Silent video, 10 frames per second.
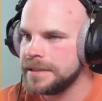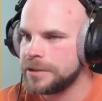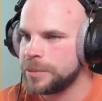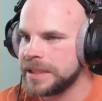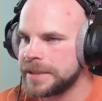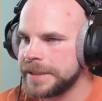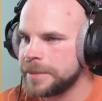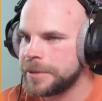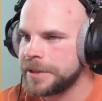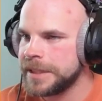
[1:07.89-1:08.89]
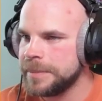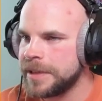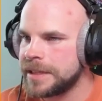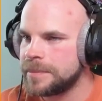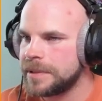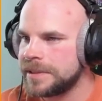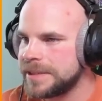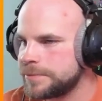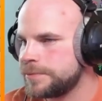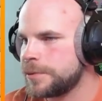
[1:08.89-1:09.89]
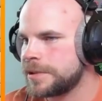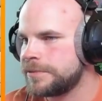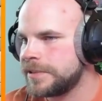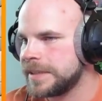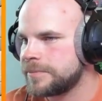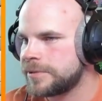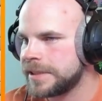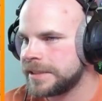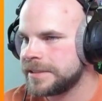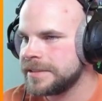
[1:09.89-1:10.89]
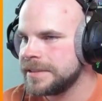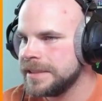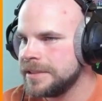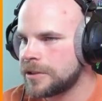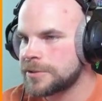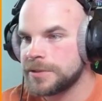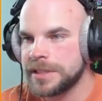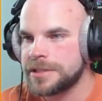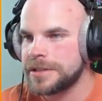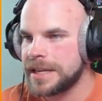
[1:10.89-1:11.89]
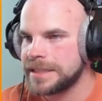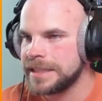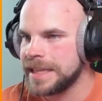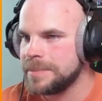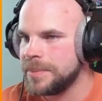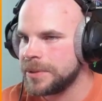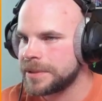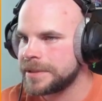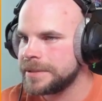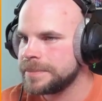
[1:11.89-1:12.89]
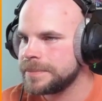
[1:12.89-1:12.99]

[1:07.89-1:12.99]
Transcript: A little bit of cleanup on the bottom left for the Flame Flinger. Also distracting that Mortar.